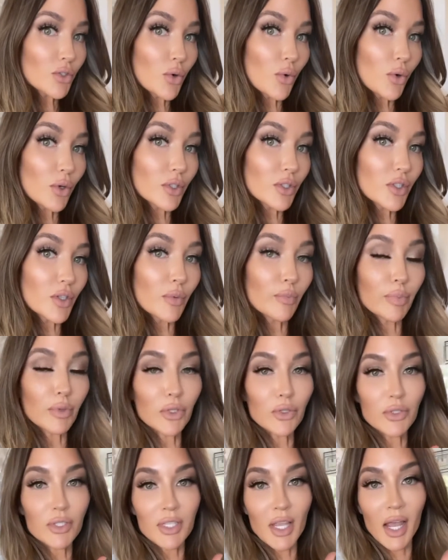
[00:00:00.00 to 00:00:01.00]
towards the
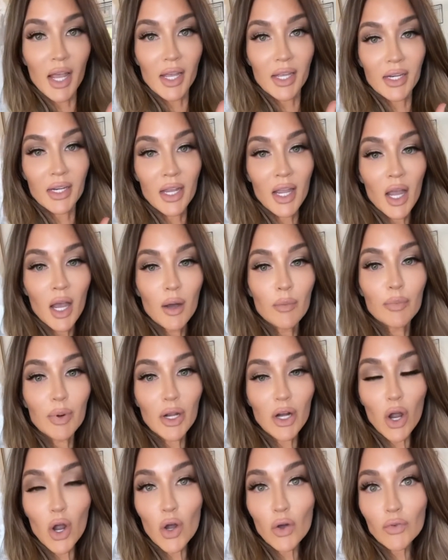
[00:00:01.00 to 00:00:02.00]
blue side,
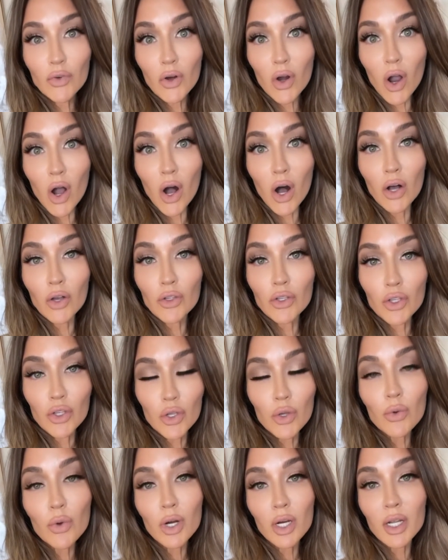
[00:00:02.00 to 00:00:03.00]
but overall,
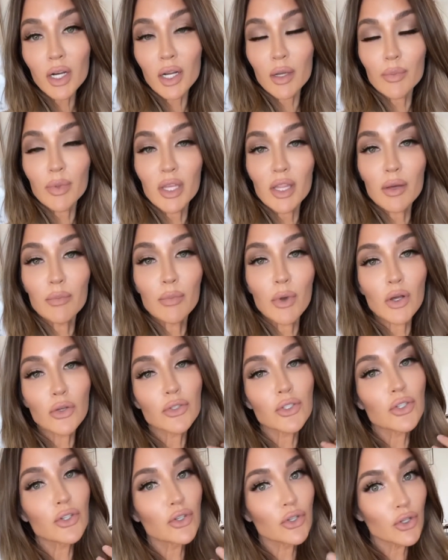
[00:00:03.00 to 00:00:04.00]
you are gonna be the
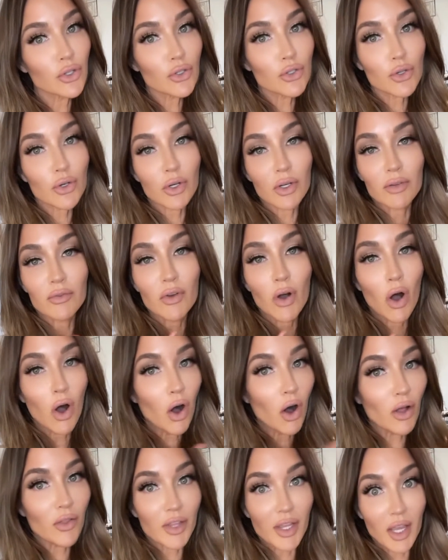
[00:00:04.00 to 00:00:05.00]
most neutral of
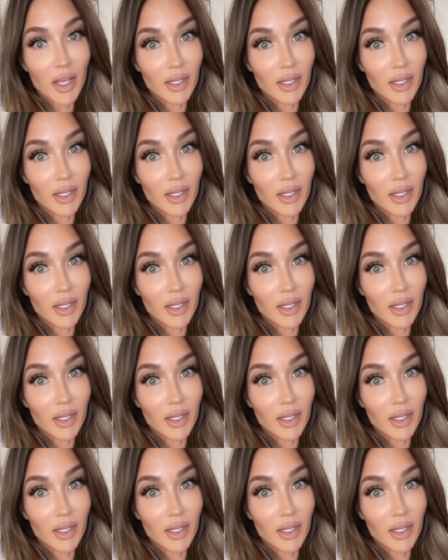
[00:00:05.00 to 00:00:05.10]
all the